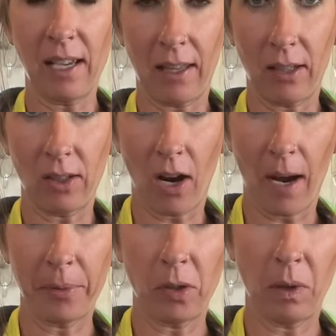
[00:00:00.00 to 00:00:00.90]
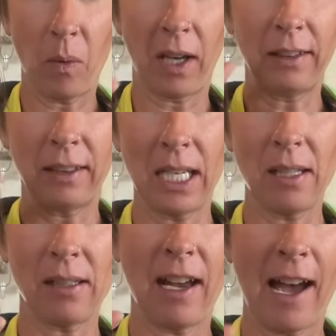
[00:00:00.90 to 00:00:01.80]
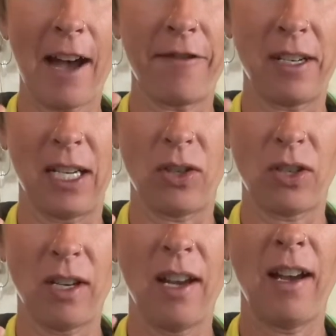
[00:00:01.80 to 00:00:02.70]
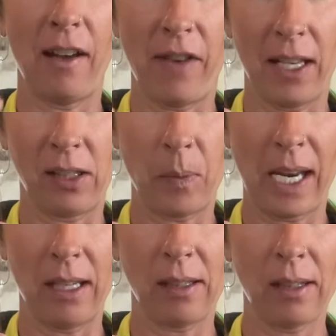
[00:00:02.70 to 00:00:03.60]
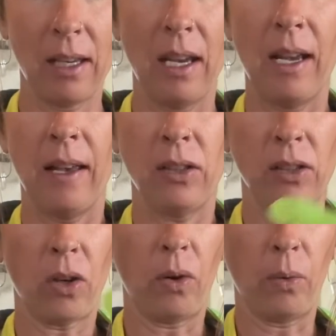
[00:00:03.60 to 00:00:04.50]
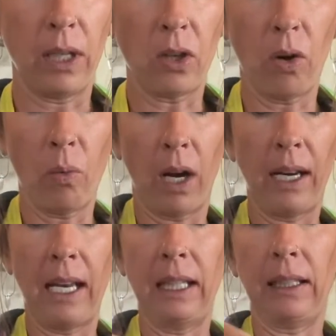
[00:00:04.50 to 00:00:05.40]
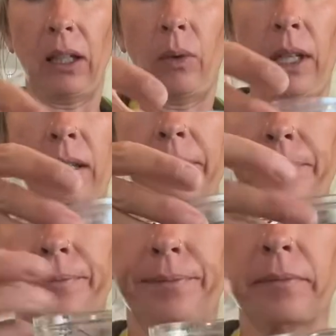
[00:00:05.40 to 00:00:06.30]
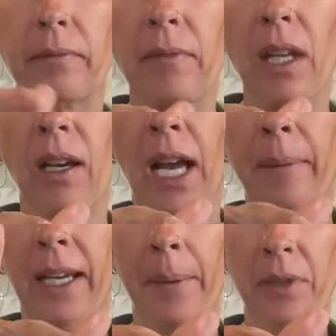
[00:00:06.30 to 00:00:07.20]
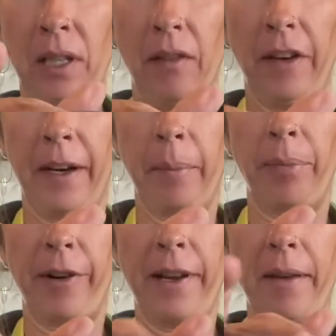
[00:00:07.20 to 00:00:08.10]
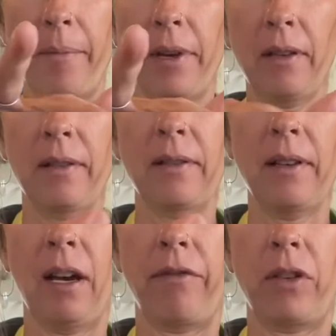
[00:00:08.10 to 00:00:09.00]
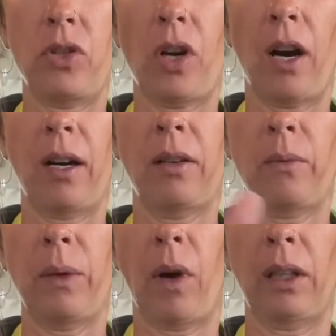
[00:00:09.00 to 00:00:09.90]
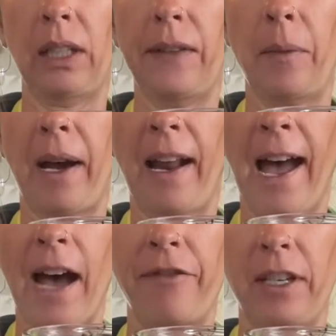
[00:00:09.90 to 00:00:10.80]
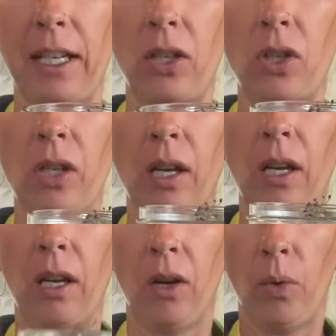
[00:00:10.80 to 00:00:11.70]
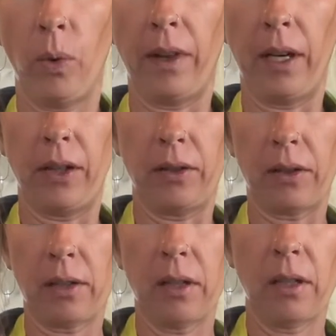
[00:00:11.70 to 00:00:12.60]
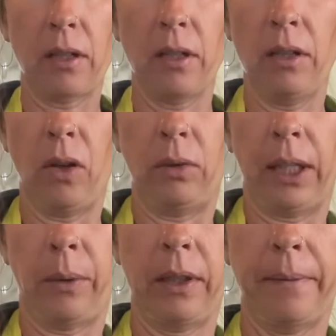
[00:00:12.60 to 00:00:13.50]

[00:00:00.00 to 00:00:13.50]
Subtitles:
at the top. So we want at least a ½ inch of headspace. So we don't want any liquid coming up to the very brim of the jar. We want to leave about a ½ inch where there's no liquid.